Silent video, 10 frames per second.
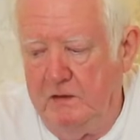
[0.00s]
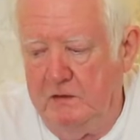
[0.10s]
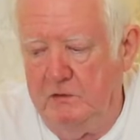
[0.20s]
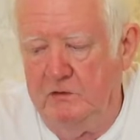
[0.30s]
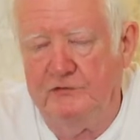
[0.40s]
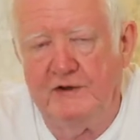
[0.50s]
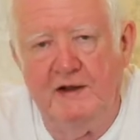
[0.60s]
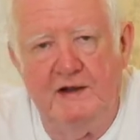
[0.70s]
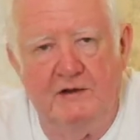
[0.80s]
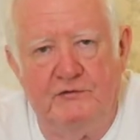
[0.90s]
that you're
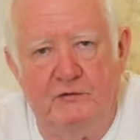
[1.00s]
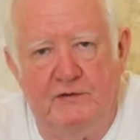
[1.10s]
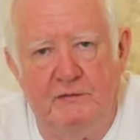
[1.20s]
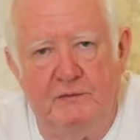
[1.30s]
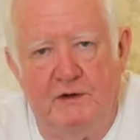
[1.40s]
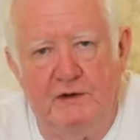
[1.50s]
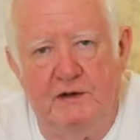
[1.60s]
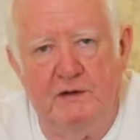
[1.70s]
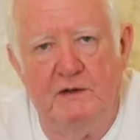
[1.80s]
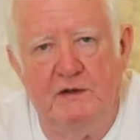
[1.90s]
saying yes to
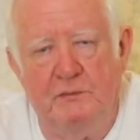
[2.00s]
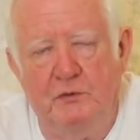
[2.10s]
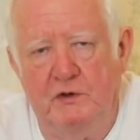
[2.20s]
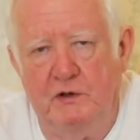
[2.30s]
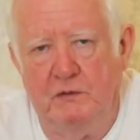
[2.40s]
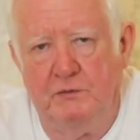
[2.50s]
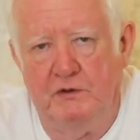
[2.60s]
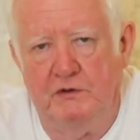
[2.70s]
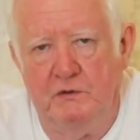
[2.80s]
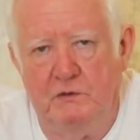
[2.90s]
everybody, and they're putting
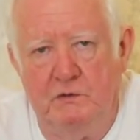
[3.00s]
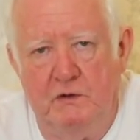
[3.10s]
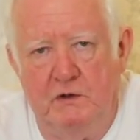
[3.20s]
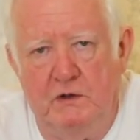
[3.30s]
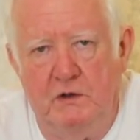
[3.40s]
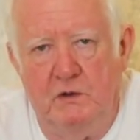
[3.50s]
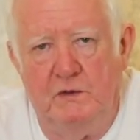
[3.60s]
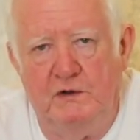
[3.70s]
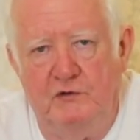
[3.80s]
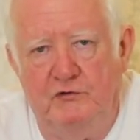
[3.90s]
upon you
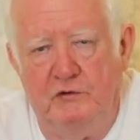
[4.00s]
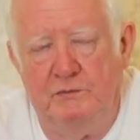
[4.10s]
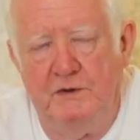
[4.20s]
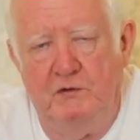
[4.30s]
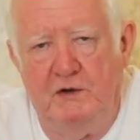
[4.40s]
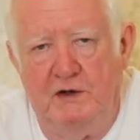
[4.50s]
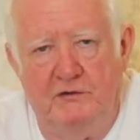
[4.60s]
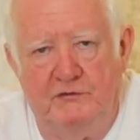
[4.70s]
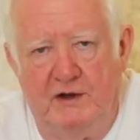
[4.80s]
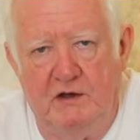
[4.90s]
when you should be really
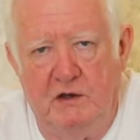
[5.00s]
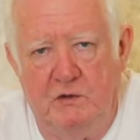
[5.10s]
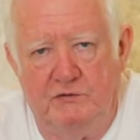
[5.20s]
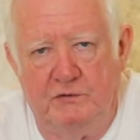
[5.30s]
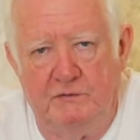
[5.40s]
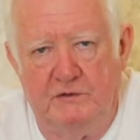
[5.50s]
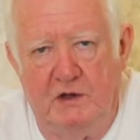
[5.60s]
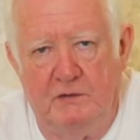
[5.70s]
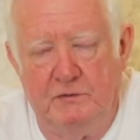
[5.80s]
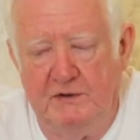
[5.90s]
saying no
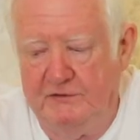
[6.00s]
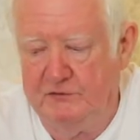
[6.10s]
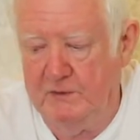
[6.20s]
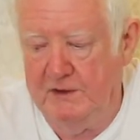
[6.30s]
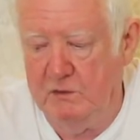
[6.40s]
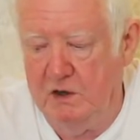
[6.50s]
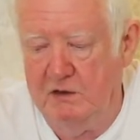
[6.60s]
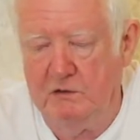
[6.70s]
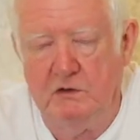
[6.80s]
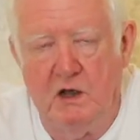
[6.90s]
sometimes. But that's the way you are.
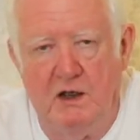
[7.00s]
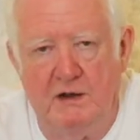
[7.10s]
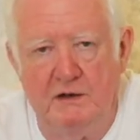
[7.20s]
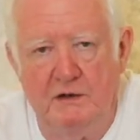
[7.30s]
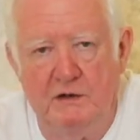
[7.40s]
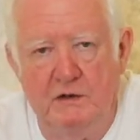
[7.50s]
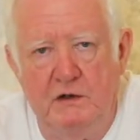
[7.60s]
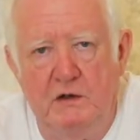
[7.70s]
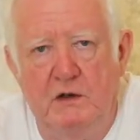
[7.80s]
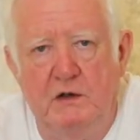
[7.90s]
You're kind,
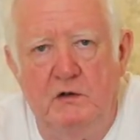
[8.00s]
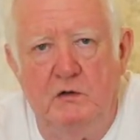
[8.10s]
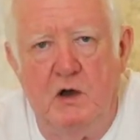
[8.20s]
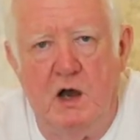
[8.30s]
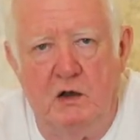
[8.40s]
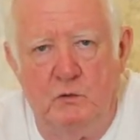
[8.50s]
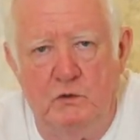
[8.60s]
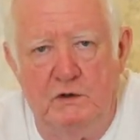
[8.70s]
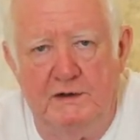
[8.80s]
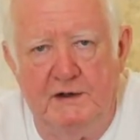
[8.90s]
you're
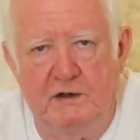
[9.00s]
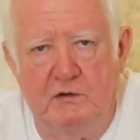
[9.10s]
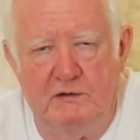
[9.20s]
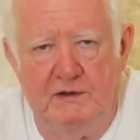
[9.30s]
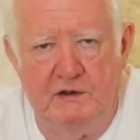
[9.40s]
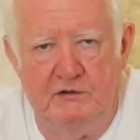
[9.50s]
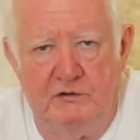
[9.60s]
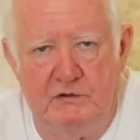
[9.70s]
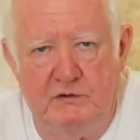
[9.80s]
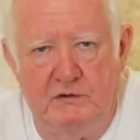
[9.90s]
hardworking, you're
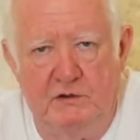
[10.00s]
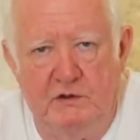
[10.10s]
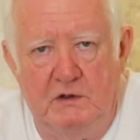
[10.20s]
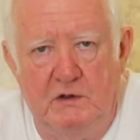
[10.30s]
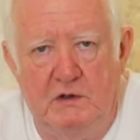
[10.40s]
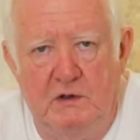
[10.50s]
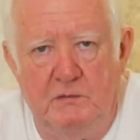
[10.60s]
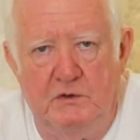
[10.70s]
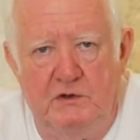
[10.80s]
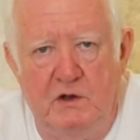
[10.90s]
diligent.
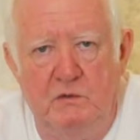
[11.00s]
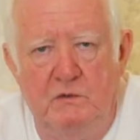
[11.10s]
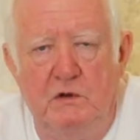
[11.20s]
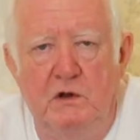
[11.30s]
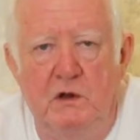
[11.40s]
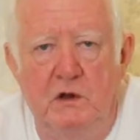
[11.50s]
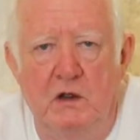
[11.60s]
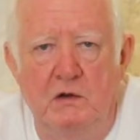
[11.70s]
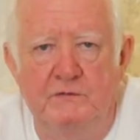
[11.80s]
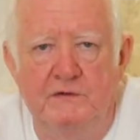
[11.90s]
But don't
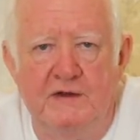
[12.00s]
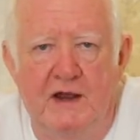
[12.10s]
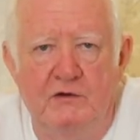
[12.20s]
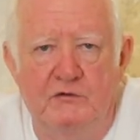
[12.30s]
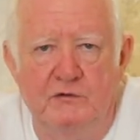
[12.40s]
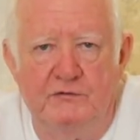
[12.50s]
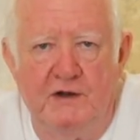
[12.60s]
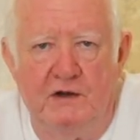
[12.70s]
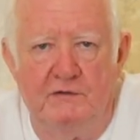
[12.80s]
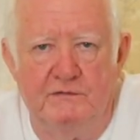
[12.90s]
overtax
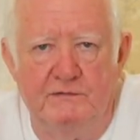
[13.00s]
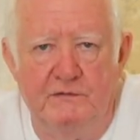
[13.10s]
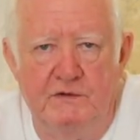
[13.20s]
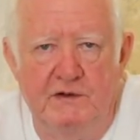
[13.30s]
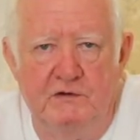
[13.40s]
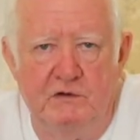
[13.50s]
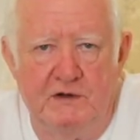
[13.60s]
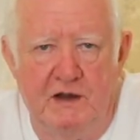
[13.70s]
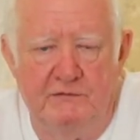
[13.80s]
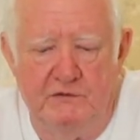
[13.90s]
yourself. You need to
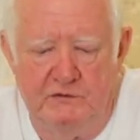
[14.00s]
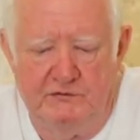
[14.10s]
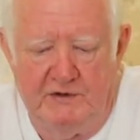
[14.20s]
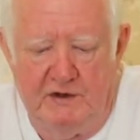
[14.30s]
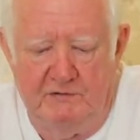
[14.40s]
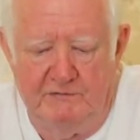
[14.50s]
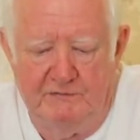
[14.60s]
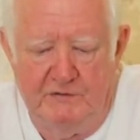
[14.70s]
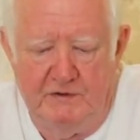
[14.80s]
look after yourself.